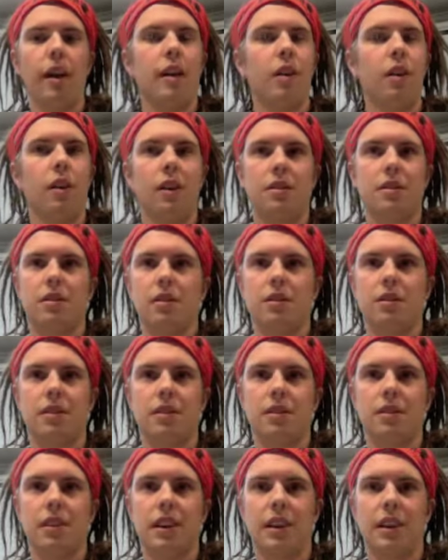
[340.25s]
You know, it's
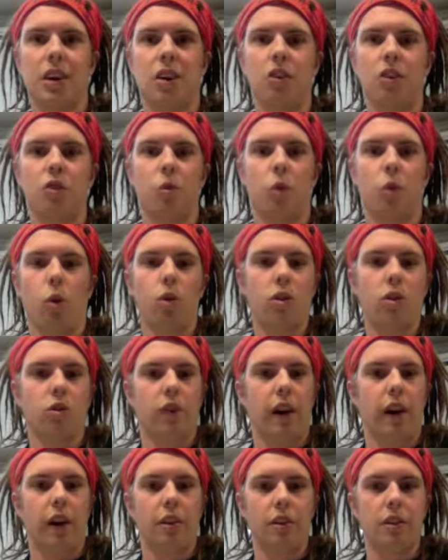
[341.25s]
kind of hard to work
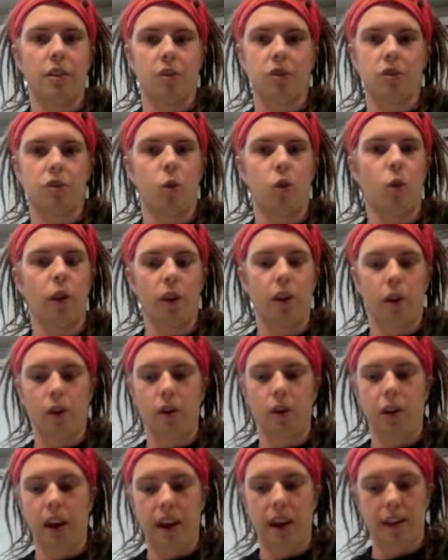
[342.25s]
around in a story or
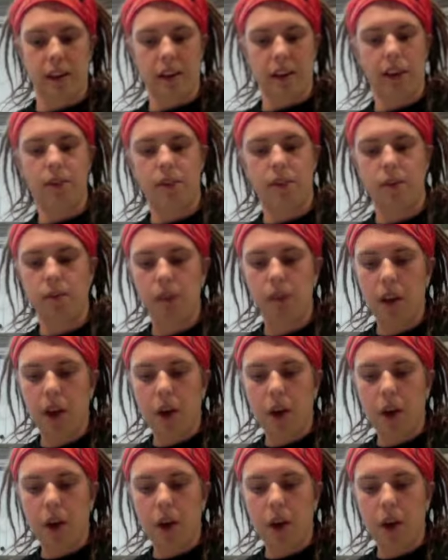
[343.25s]
in a level.